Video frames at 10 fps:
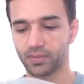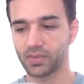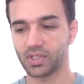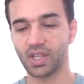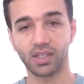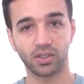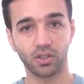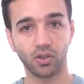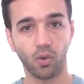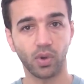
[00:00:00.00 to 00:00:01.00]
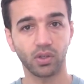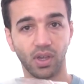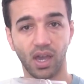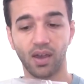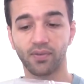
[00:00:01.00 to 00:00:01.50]
It's nice to do it when you
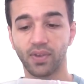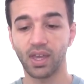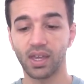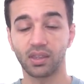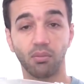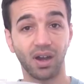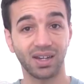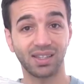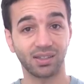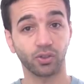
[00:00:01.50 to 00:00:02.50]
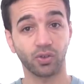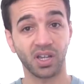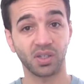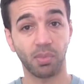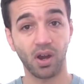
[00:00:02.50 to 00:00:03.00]
have the body still
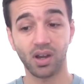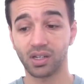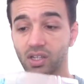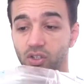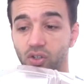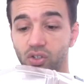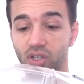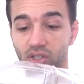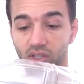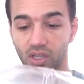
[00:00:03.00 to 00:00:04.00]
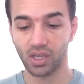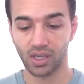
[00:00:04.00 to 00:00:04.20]
transparent, because you can just